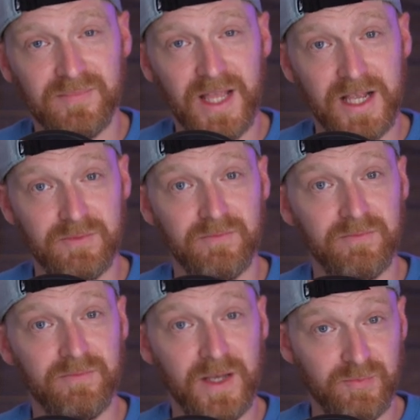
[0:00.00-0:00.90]
That's
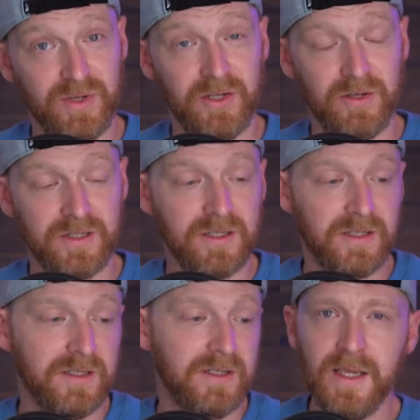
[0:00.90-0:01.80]
pretty good.
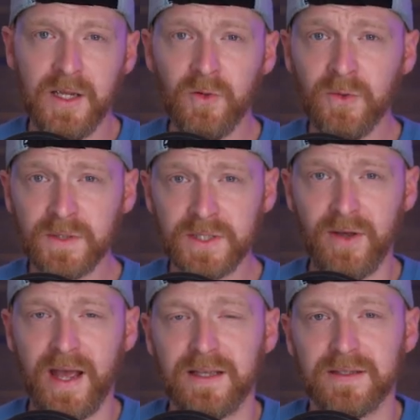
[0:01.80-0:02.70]
It also
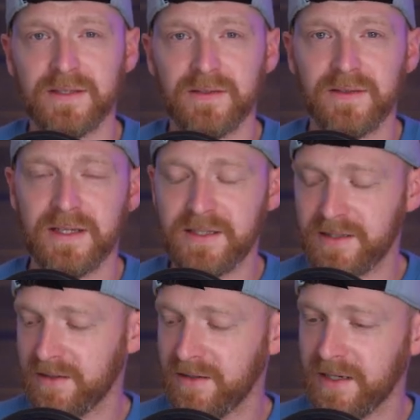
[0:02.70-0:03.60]
has
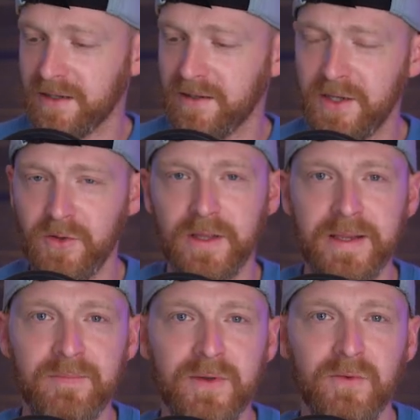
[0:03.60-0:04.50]
this like little
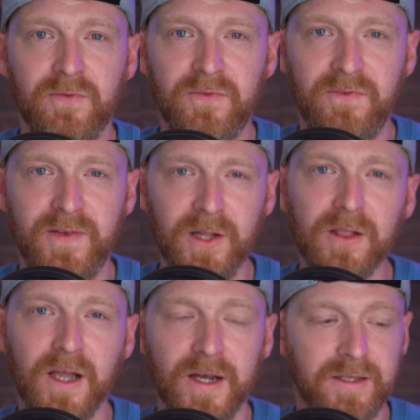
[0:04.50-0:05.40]
inbuilt fill
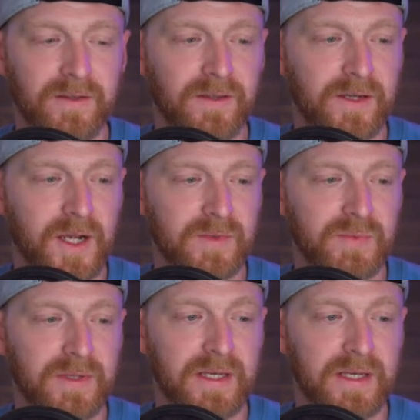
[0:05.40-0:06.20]
light that comes with